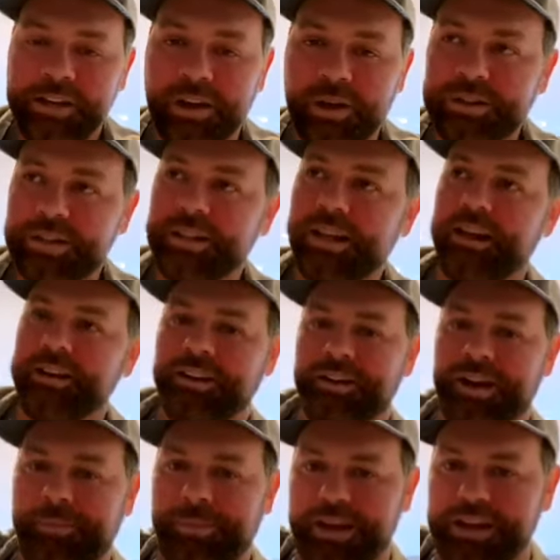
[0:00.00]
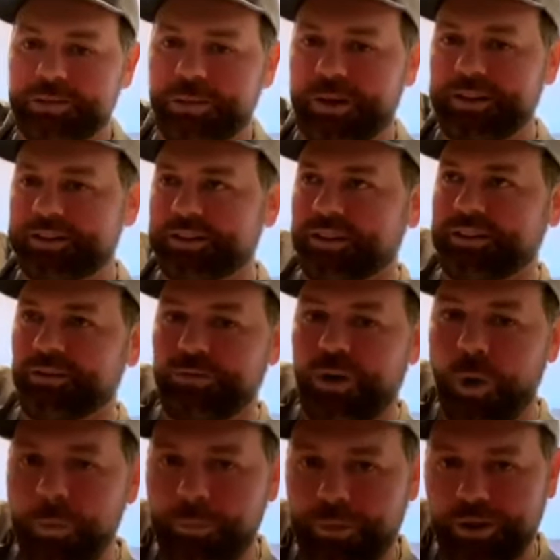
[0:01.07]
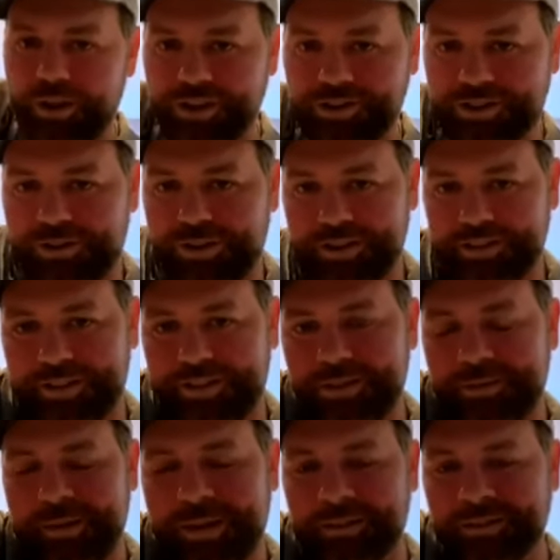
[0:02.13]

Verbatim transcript: And you go to that, you know, that place where it's got the rope bridge across the two